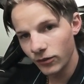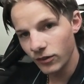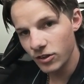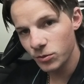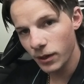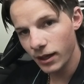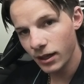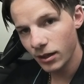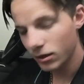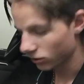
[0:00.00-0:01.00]
this
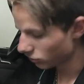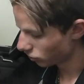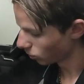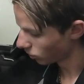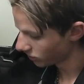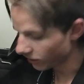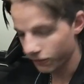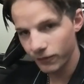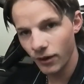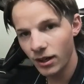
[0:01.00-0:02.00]
way towards the
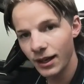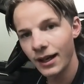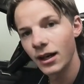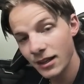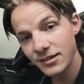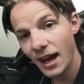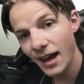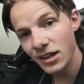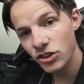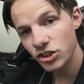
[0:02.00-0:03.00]
front and
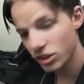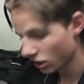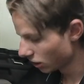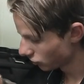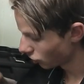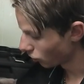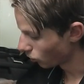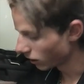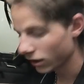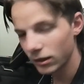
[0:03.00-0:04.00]
attach to
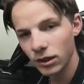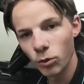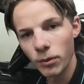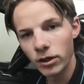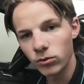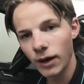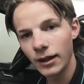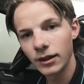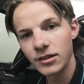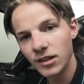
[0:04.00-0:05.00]
one of the little metal
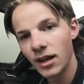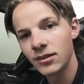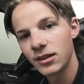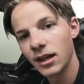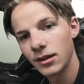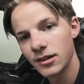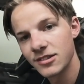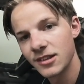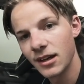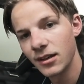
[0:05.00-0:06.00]
railings underneath the
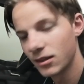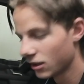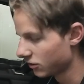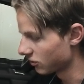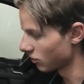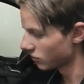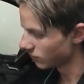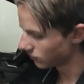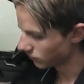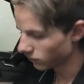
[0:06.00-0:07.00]
seat. So just
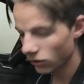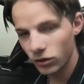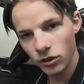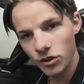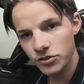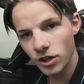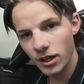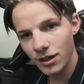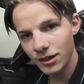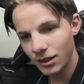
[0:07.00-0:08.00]
go straight
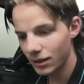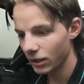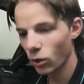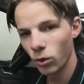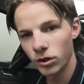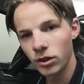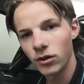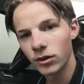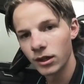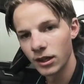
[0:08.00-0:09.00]
under and hook it
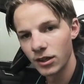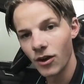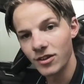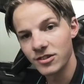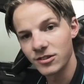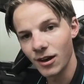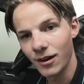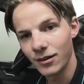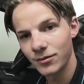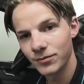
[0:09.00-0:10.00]
on nice and
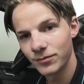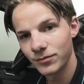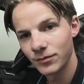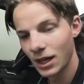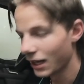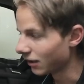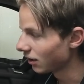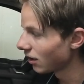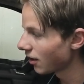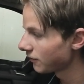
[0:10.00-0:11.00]
tight. And
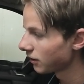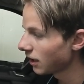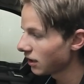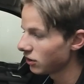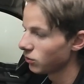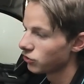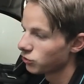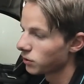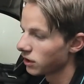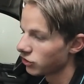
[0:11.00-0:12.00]
then after that, you'll just want to